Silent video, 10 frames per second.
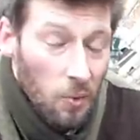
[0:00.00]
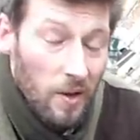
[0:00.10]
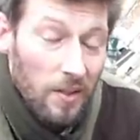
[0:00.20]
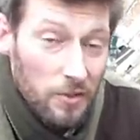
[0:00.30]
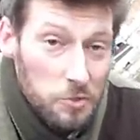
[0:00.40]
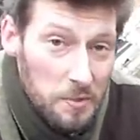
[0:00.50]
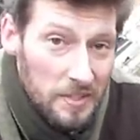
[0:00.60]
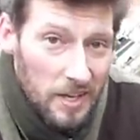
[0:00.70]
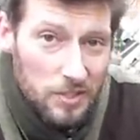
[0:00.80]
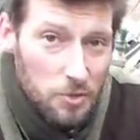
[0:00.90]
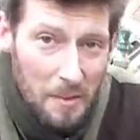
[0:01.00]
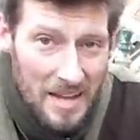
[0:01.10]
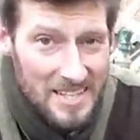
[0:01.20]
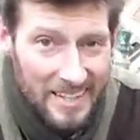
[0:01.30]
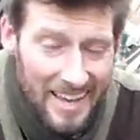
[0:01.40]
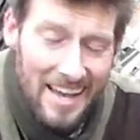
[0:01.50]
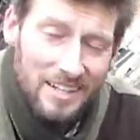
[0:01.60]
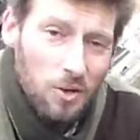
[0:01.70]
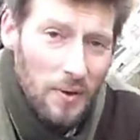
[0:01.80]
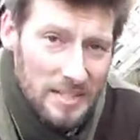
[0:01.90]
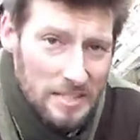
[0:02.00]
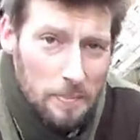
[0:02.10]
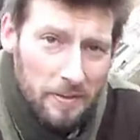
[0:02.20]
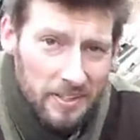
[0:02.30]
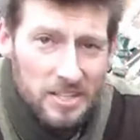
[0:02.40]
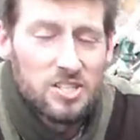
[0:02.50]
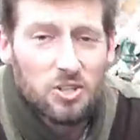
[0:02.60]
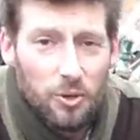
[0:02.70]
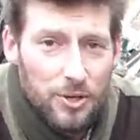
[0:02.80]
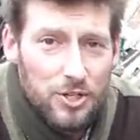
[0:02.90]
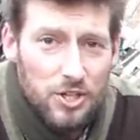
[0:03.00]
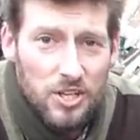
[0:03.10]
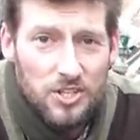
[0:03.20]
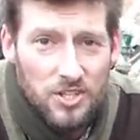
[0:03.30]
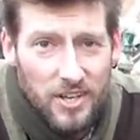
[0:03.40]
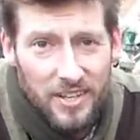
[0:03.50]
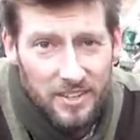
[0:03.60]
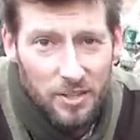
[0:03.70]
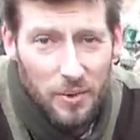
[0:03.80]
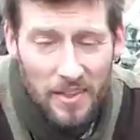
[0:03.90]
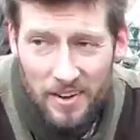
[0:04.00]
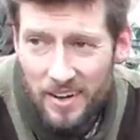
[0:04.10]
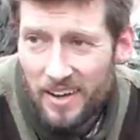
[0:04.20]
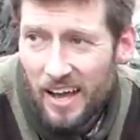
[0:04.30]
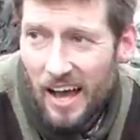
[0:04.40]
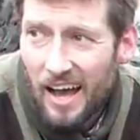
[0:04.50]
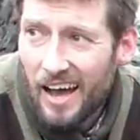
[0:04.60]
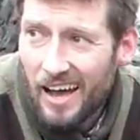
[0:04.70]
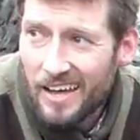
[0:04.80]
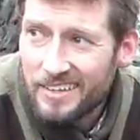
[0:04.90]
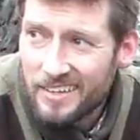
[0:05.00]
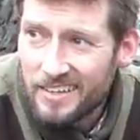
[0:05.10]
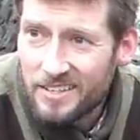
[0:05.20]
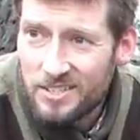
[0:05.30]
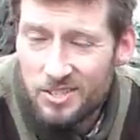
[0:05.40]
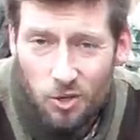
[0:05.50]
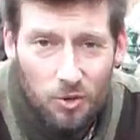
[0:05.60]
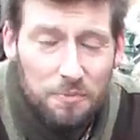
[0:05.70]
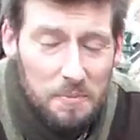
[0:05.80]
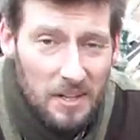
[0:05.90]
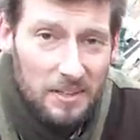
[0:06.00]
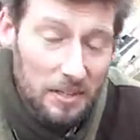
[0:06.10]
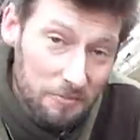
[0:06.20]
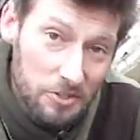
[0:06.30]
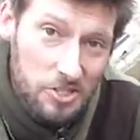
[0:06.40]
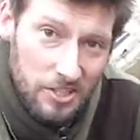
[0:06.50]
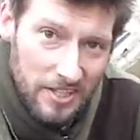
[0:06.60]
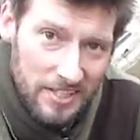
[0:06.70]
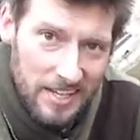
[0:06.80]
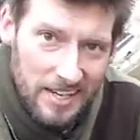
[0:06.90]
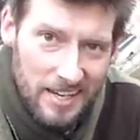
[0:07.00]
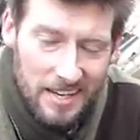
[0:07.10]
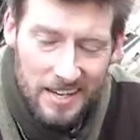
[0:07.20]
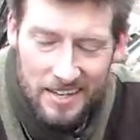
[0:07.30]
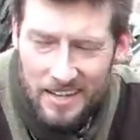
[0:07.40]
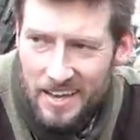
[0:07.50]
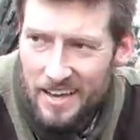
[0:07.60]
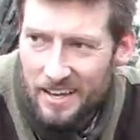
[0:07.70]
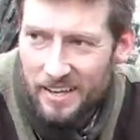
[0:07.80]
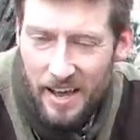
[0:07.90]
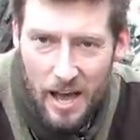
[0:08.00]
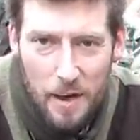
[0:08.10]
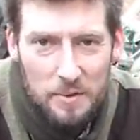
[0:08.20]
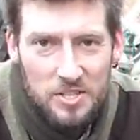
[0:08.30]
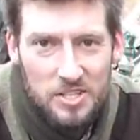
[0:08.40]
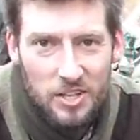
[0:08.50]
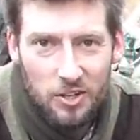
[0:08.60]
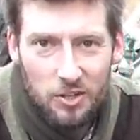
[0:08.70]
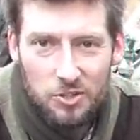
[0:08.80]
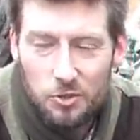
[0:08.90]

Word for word: Well, there's been a dramatic and quite typically Scottish change in the weather and it is gone from that lovely sunny day uh, calm and still